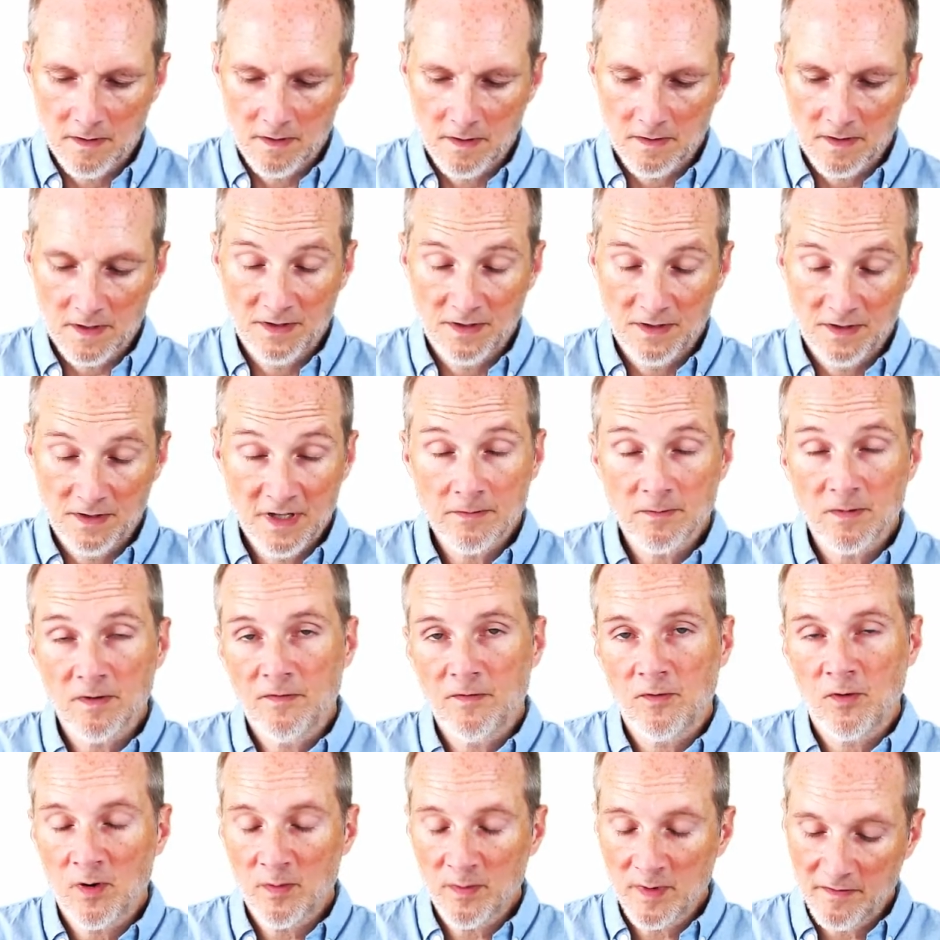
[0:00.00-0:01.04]
the general
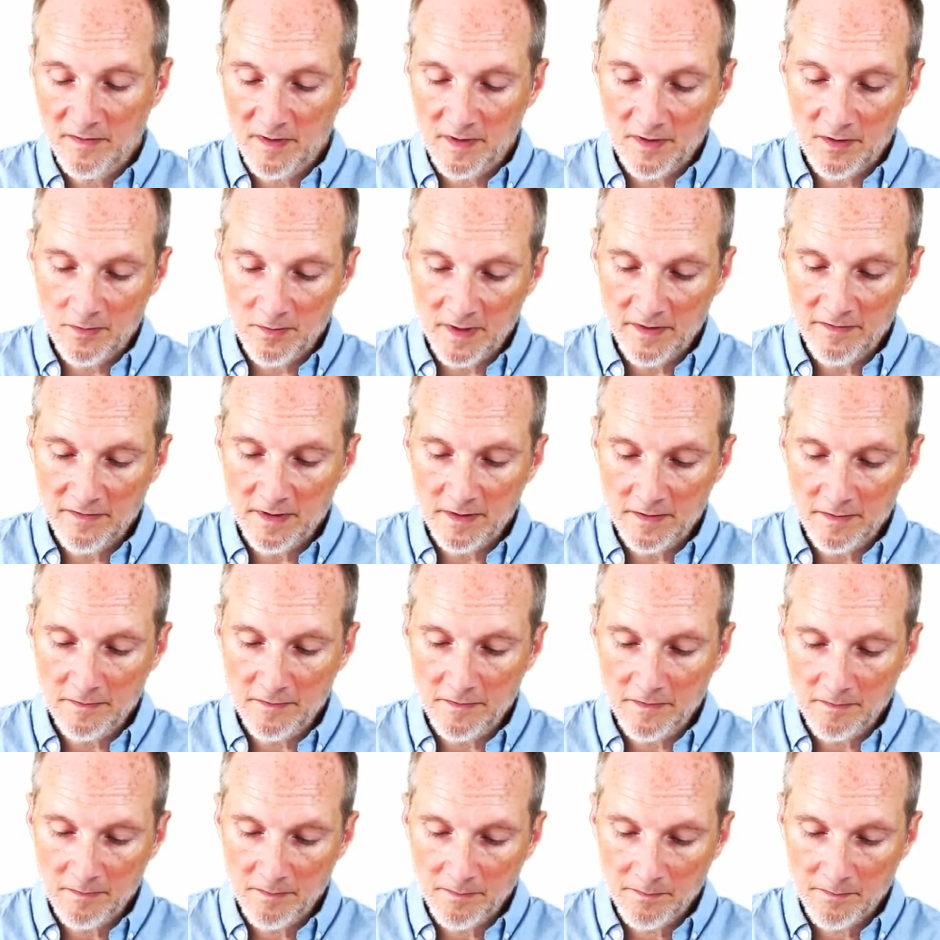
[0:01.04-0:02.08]
form of the derivative
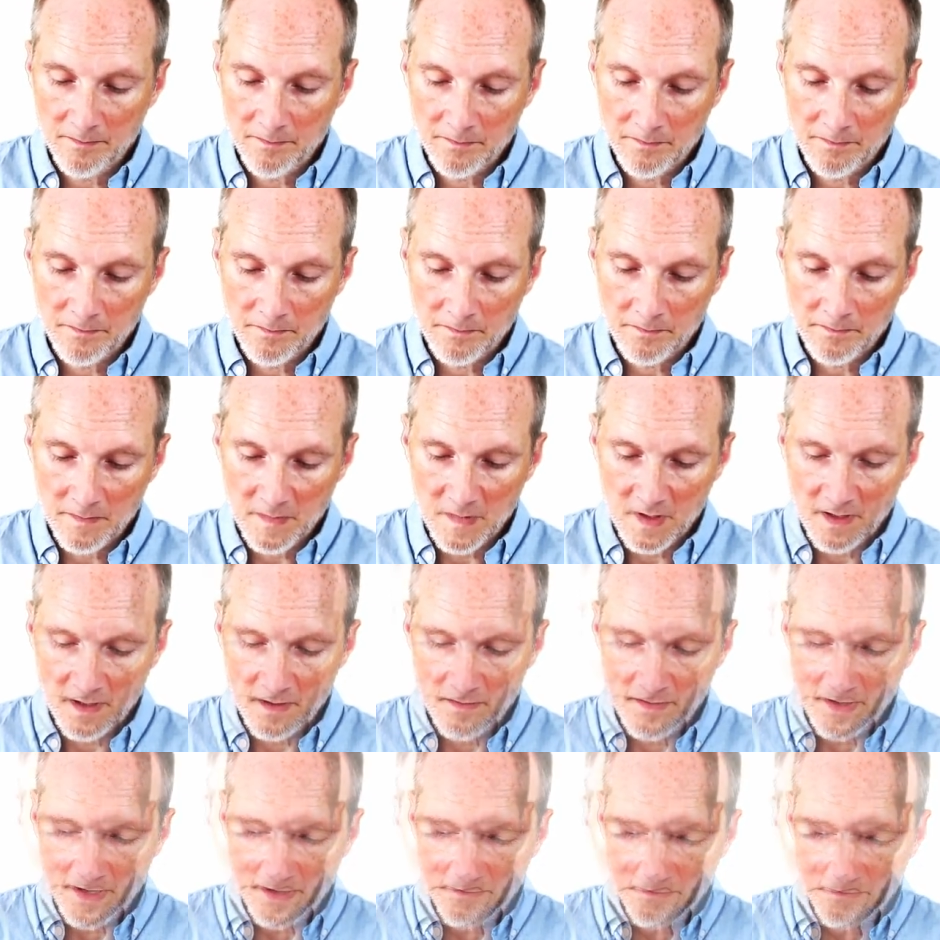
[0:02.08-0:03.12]
of
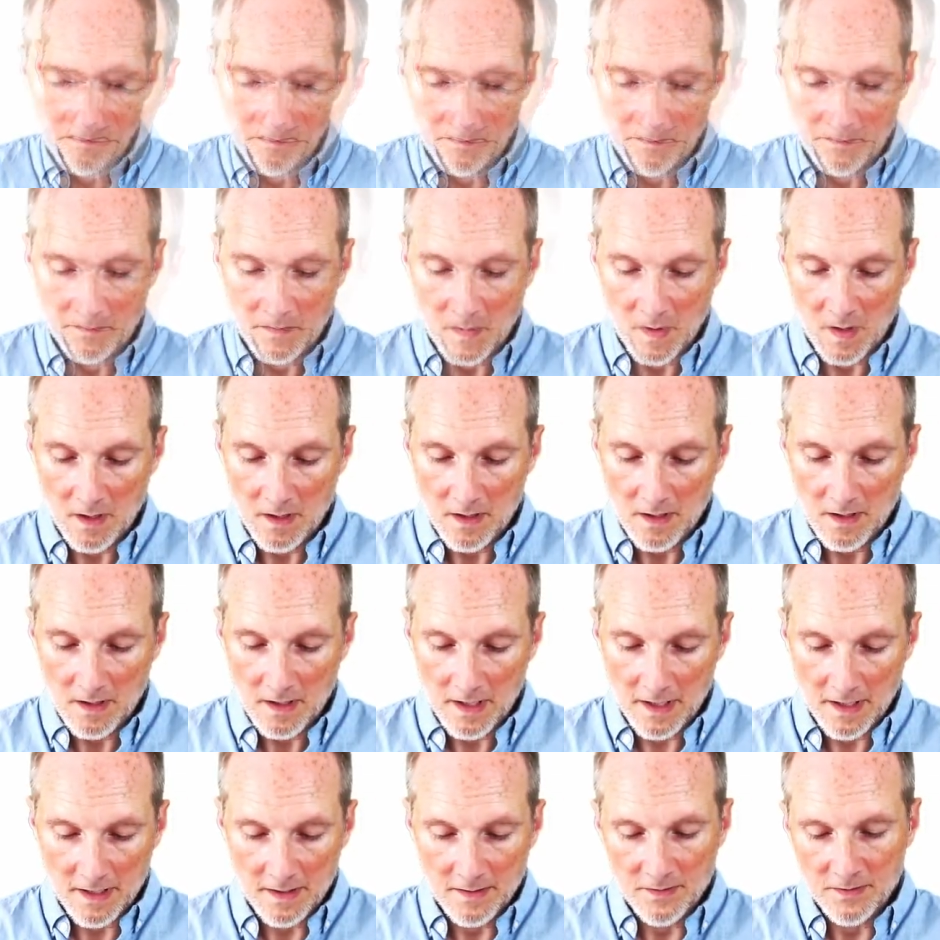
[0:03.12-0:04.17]
f
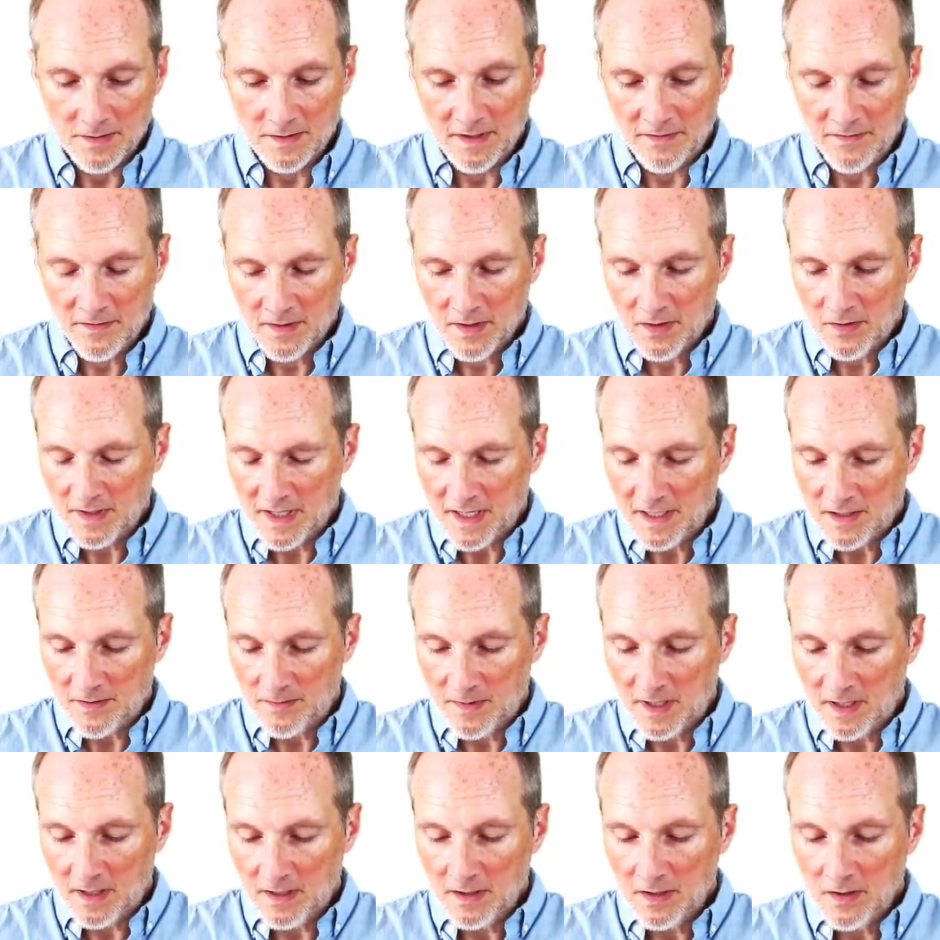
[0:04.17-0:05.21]
and um, there's different notation we
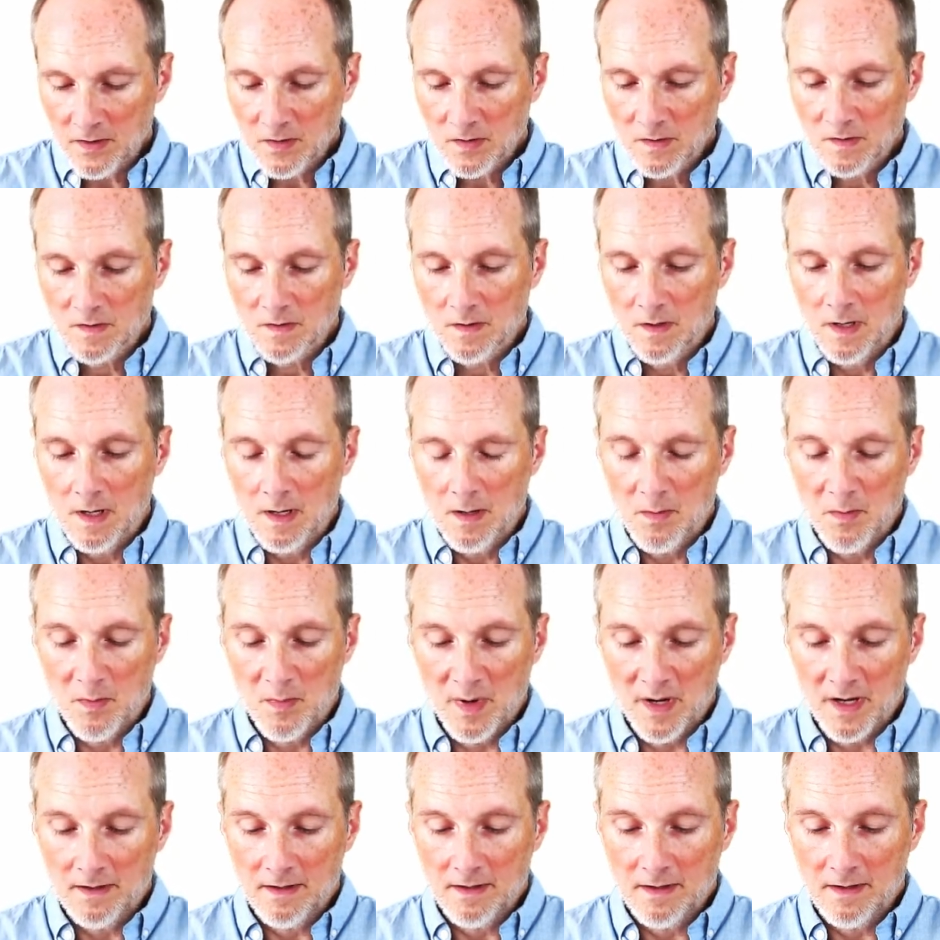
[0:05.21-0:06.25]
can use,
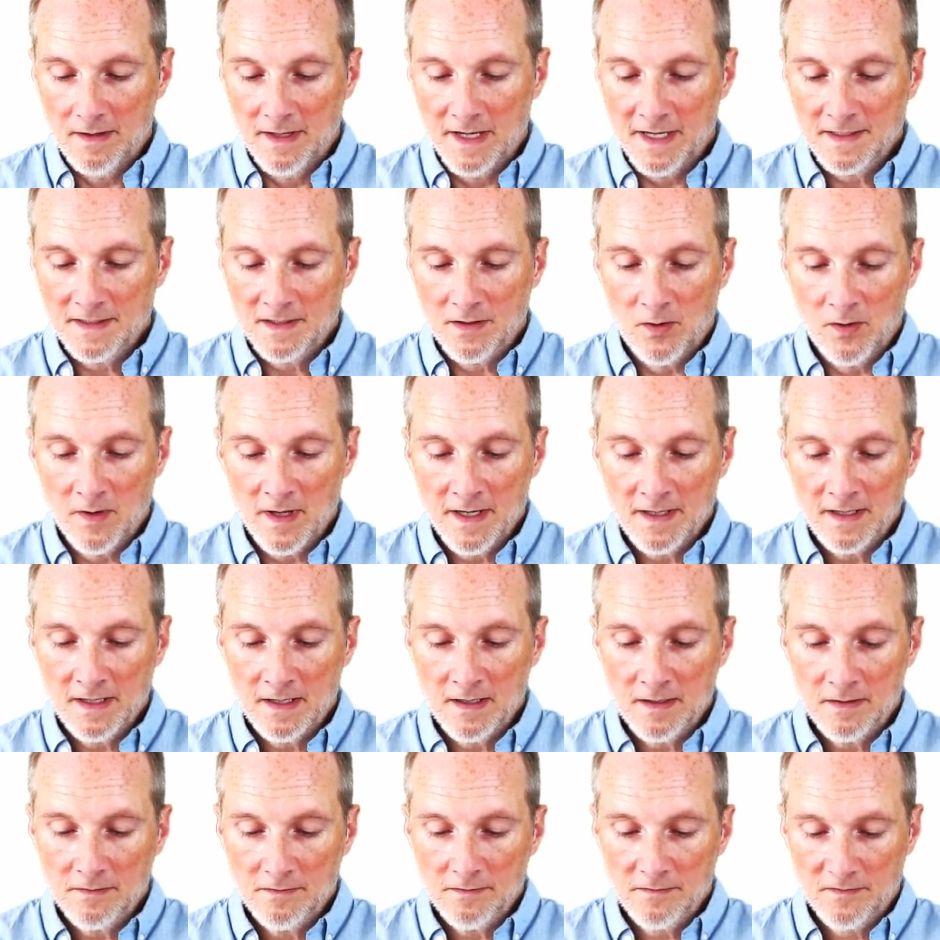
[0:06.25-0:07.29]
but that's the whole
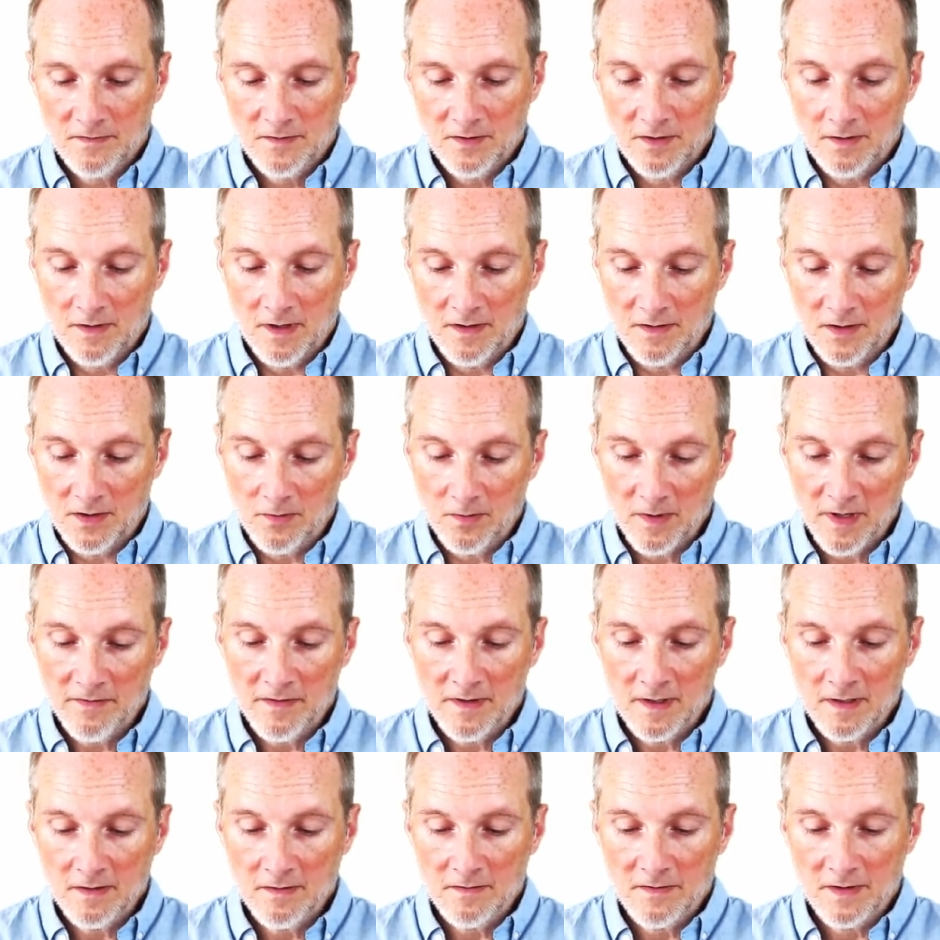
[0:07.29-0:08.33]
idea of a derivative.